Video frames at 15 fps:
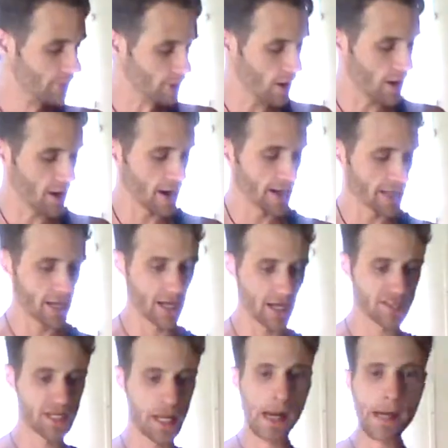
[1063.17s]
All right,
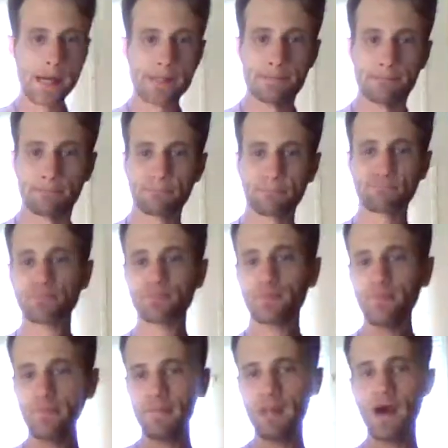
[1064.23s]
guys.
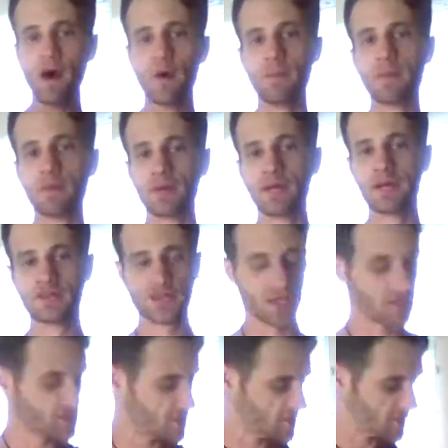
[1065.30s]
I hope people get a
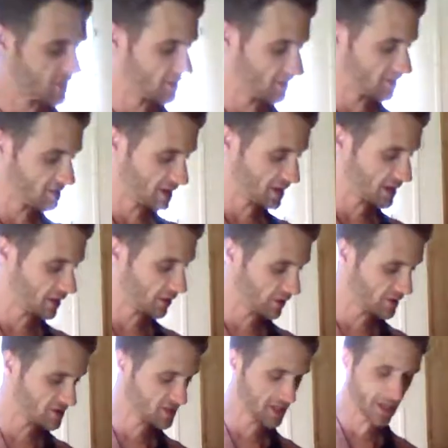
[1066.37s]
chance to see this. Like I
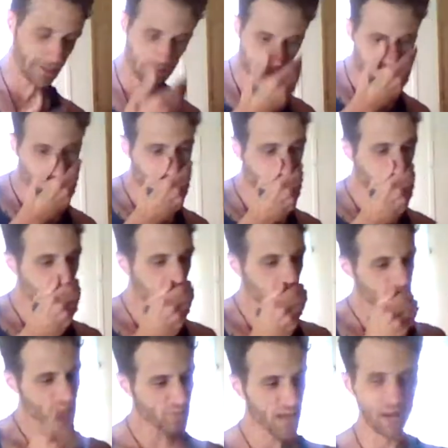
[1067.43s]
always say,
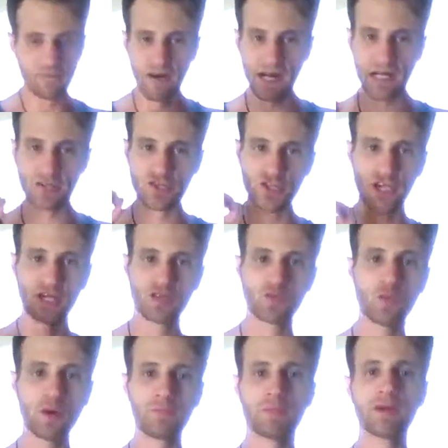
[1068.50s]
if I can change
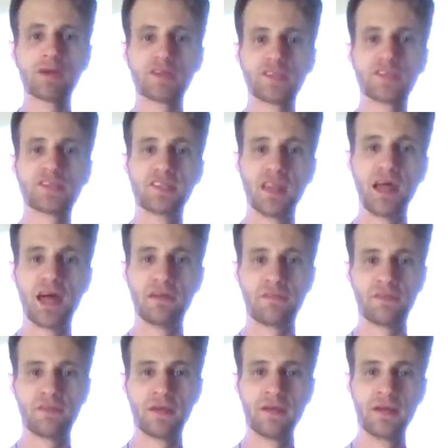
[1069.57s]
one person's
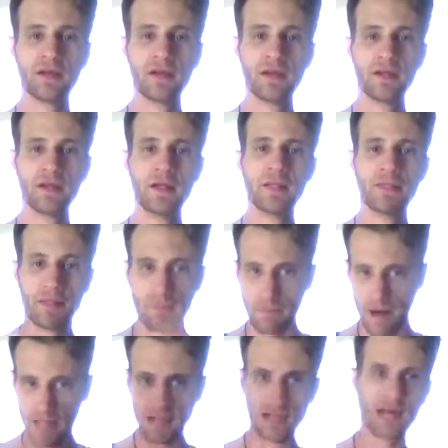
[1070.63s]
life, then
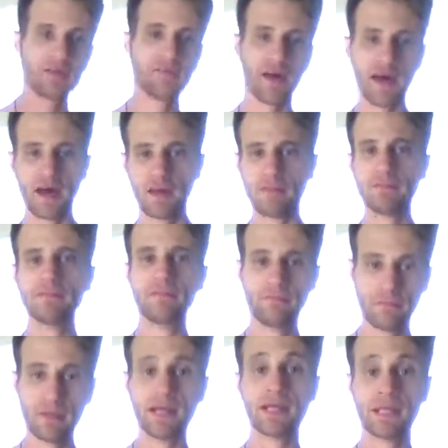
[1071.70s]
my life had
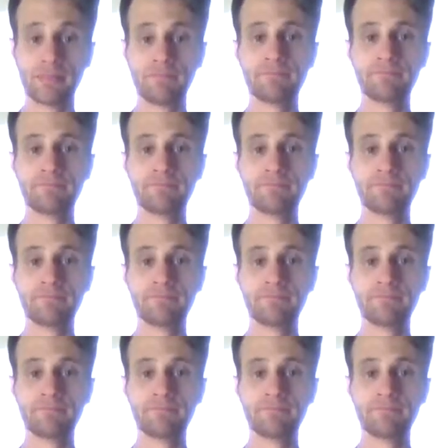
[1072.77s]
meaning.